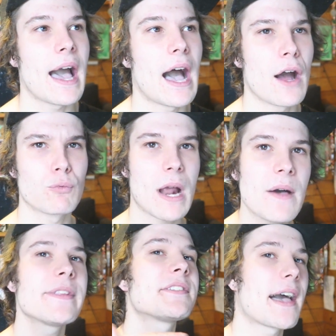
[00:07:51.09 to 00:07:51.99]
Uh,
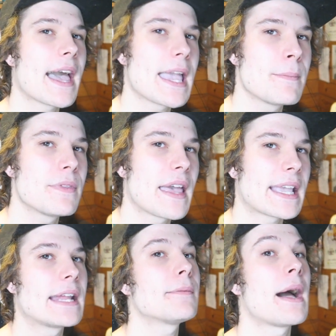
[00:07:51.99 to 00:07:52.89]
around the time
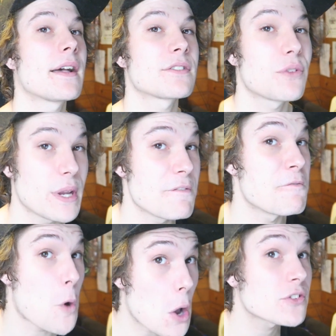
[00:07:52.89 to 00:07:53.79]
that Kingdom Hearts 3
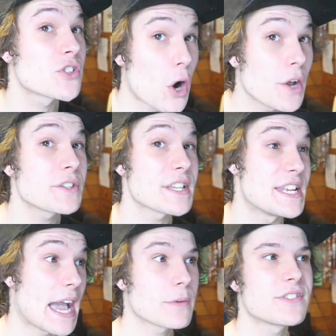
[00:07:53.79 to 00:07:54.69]
first got
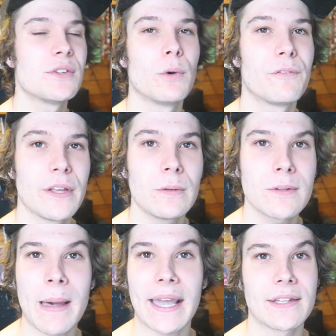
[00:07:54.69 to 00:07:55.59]
announced and
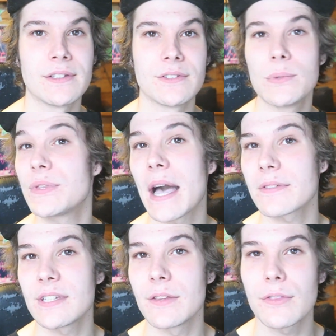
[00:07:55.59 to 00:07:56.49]
revealed back in
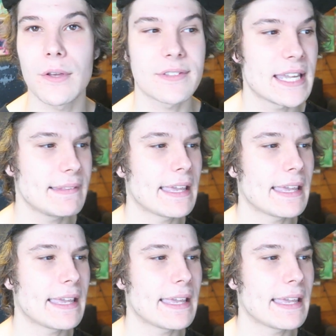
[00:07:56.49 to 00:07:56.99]
2013,